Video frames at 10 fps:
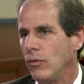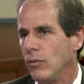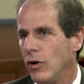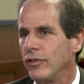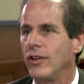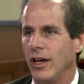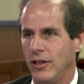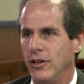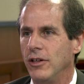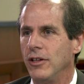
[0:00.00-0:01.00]
We'll see.
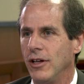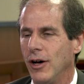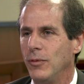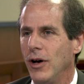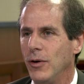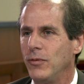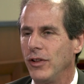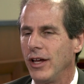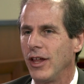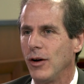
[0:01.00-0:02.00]

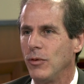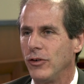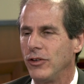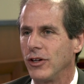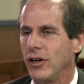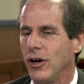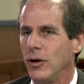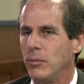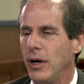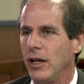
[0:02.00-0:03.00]
Hopefully that won't
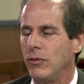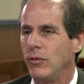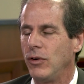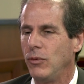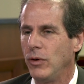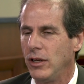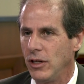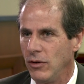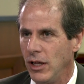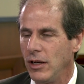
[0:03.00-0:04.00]
occur, but we
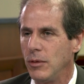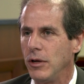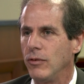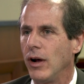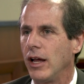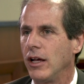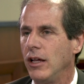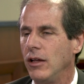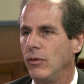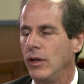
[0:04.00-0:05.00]
do need to be
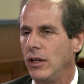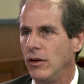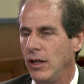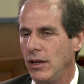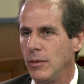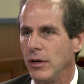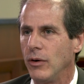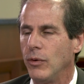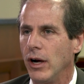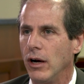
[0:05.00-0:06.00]
ready. We do need to be
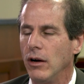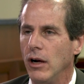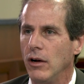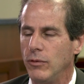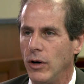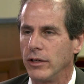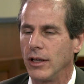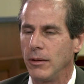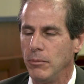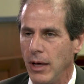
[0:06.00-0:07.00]
aware of what
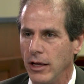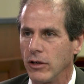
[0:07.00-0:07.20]
may